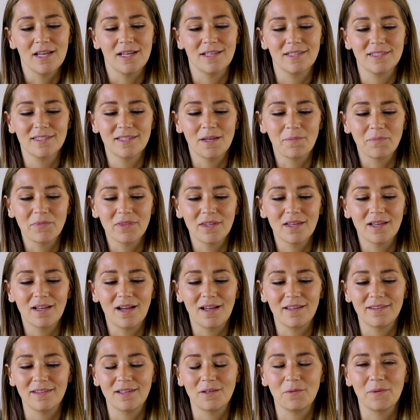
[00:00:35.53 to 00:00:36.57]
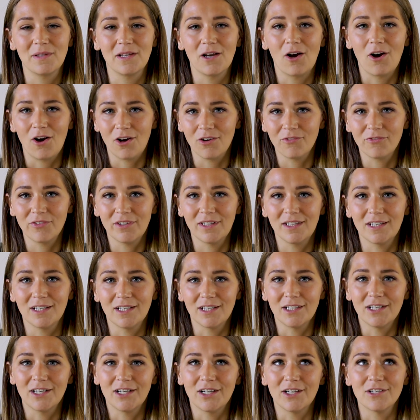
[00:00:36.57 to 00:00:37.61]
It's something I think we often
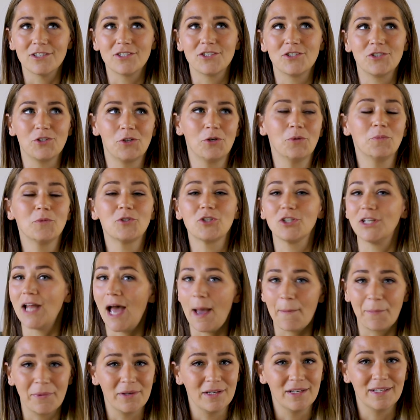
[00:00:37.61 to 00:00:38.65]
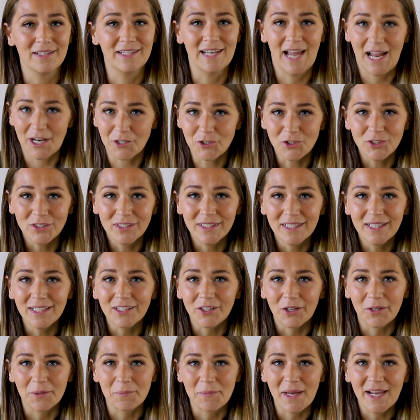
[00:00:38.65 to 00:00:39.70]
assume should happen naturally
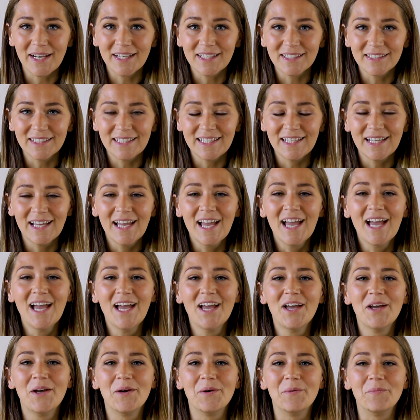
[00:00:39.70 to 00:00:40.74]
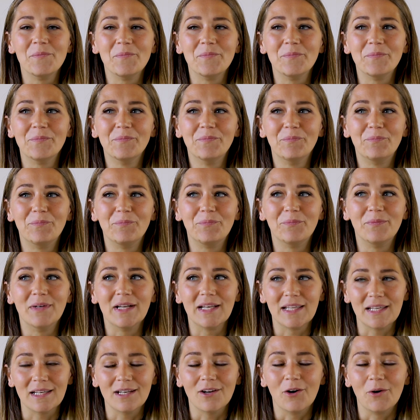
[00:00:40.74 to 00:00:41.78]
and automatically,
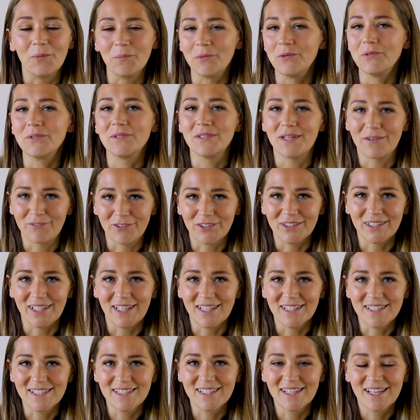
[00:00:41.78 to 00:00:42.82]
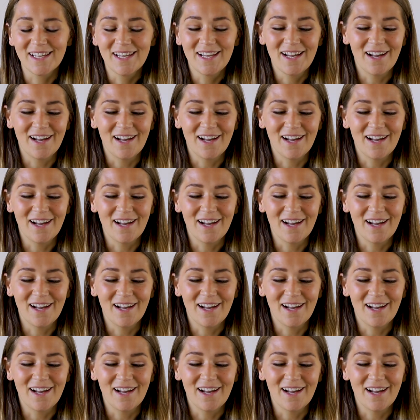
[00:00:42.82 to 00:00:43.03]
but it almost never does.